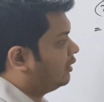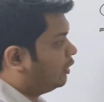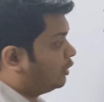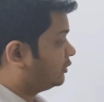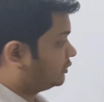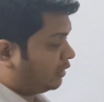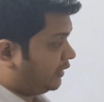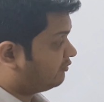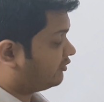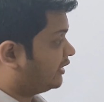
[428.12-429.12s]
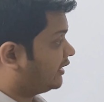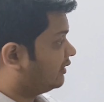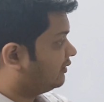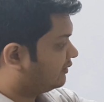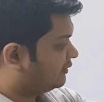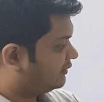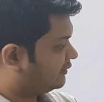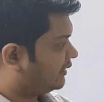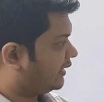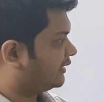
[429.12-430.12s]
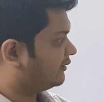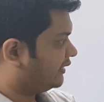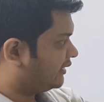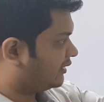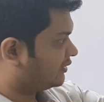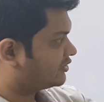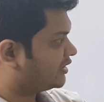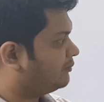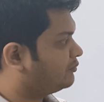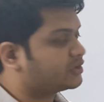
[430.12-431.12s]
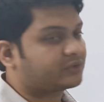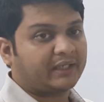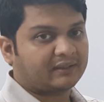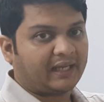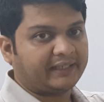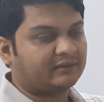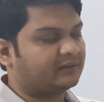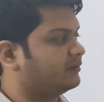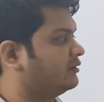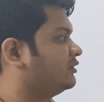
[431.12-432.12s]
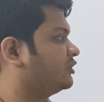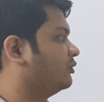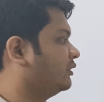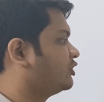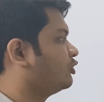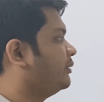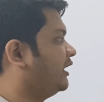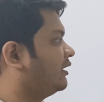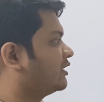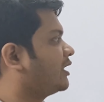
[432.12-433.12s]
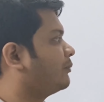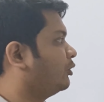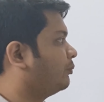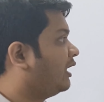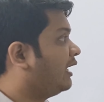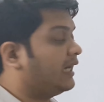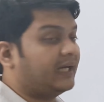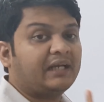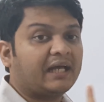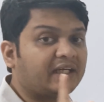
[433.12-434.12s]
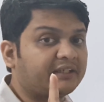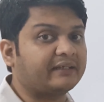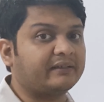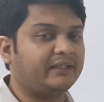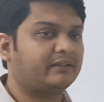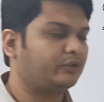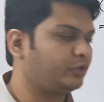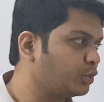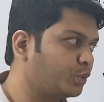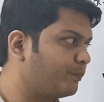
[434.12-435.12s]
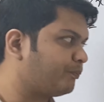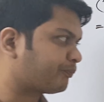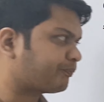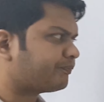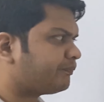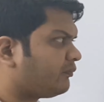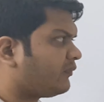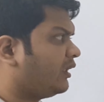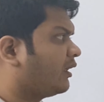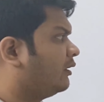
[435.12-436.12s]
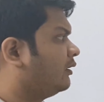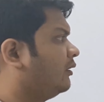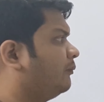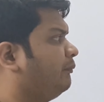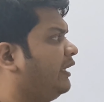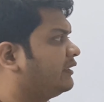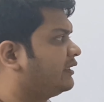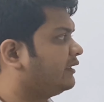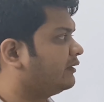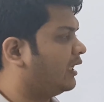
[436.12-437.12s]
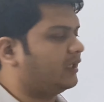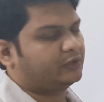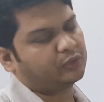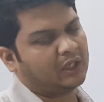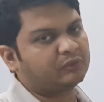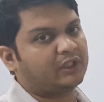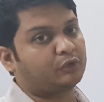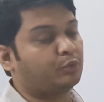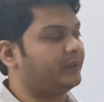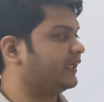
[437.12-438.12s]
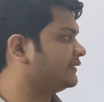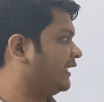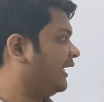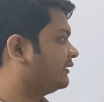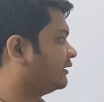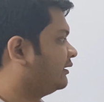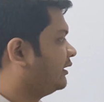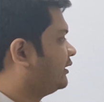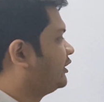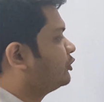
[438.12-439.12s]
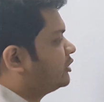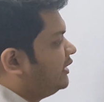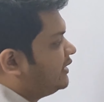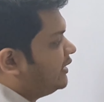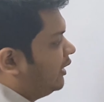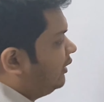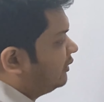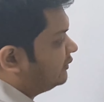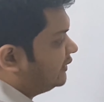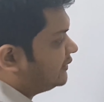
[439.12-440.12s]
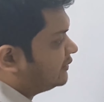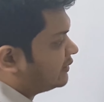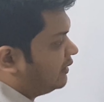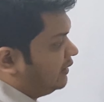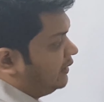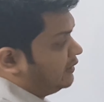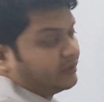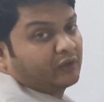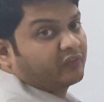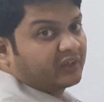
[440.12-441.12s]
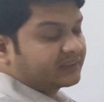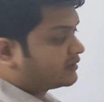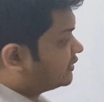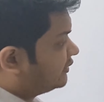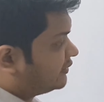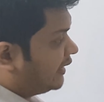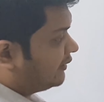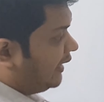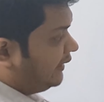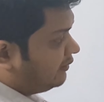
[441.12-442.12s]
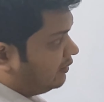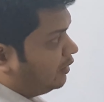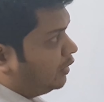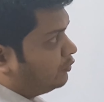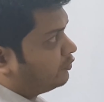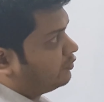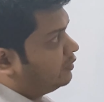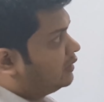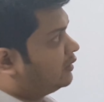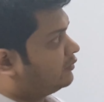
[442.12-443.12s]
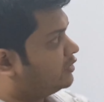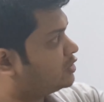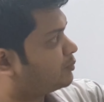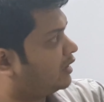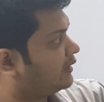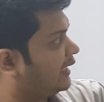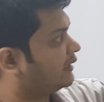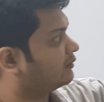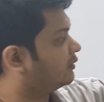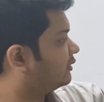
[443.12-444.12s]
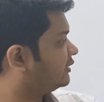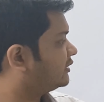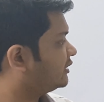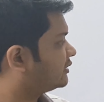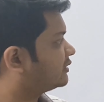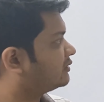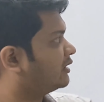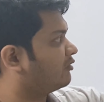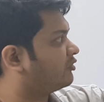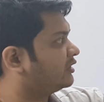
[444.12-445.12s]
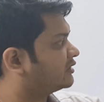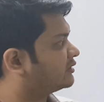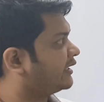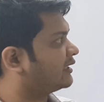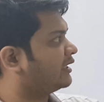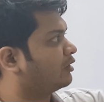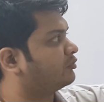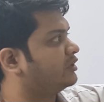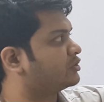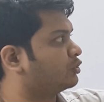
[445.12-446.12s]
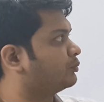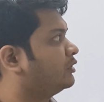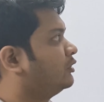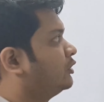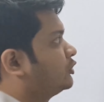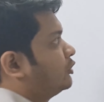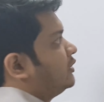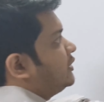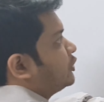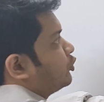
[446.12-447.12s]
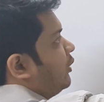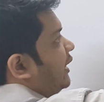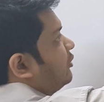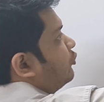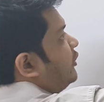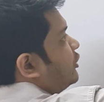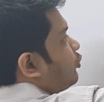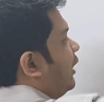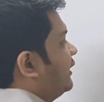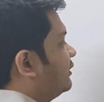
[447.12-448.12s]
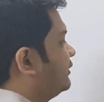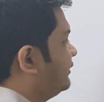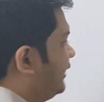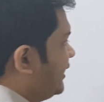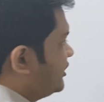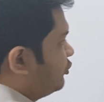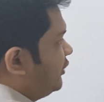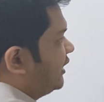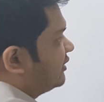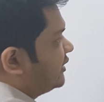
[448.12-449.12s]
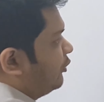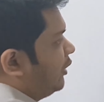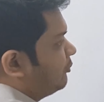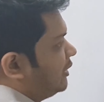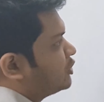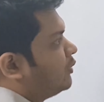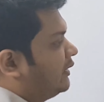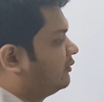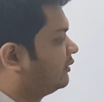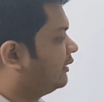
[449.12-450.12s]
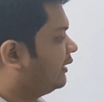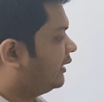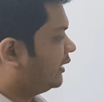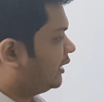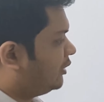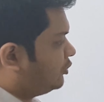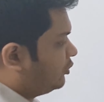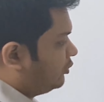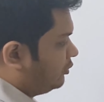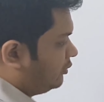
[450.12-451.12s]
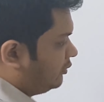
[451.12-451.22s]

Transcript: or sorry, vertical, and in a same straight line. So this will be in the same group. Another technique to making to count the grouping is that you see here, this is the first straight line of this part, and this is the first straight line of this group. So this is 1 with 1, that is, we can say 1 plus 1. Now